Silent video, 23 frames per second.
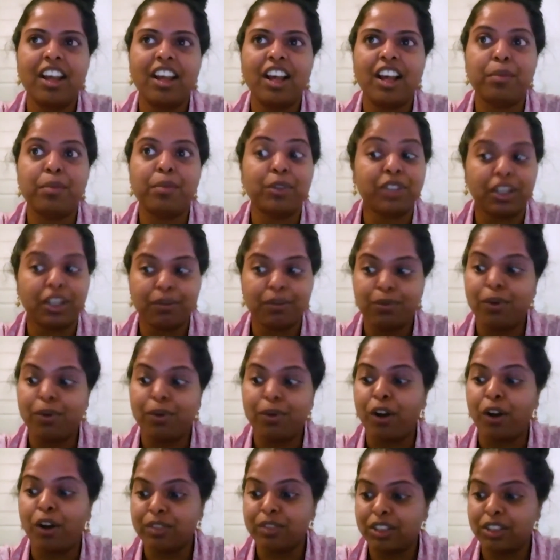I'm looking
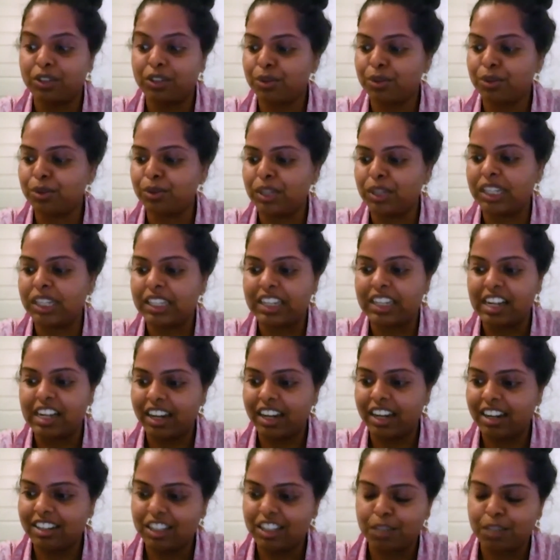forward to
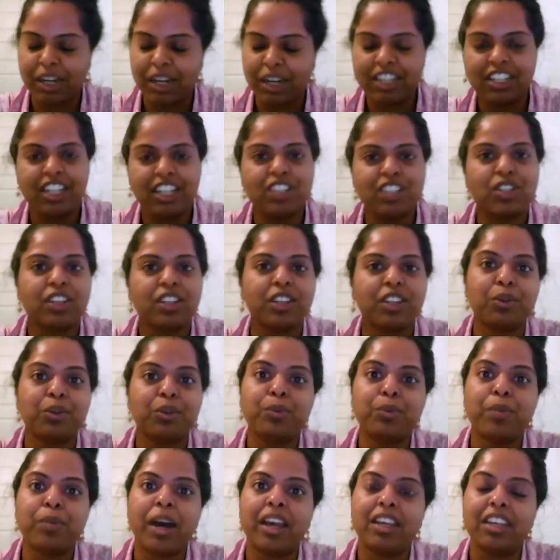inculcate this meditation into
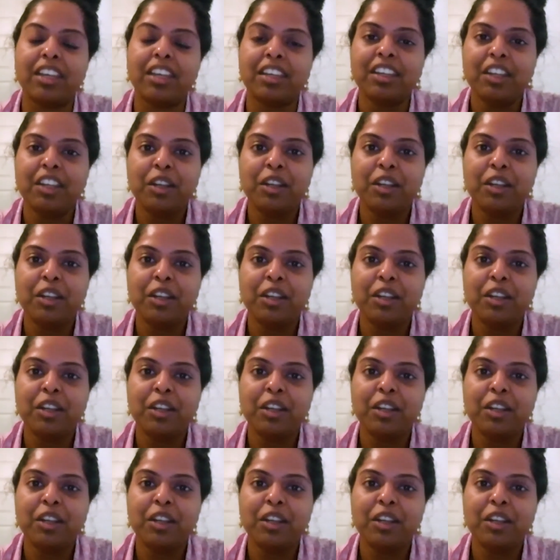my